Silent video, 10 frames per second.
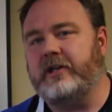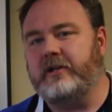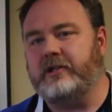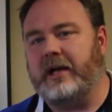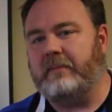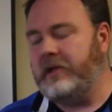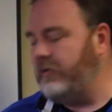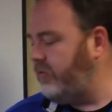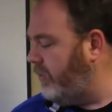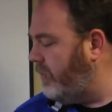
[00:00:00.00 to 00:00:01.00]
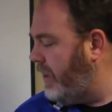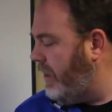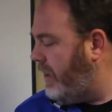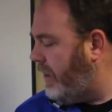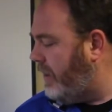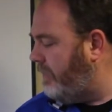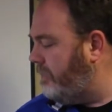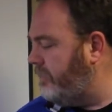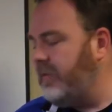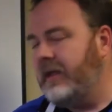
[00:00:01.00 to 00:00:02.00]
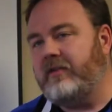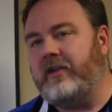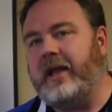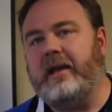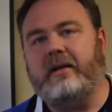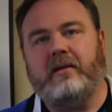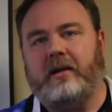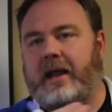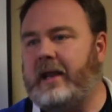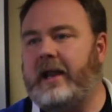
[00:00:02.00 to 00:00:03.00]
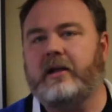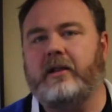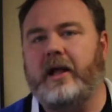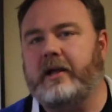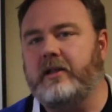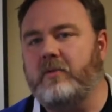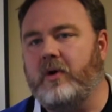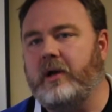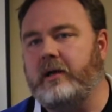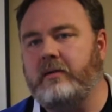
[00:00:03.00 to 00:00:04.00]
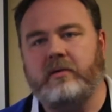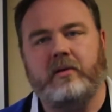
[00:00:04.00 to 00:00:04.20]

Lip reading: to your job queue. So say at 8 o'clock in the morning,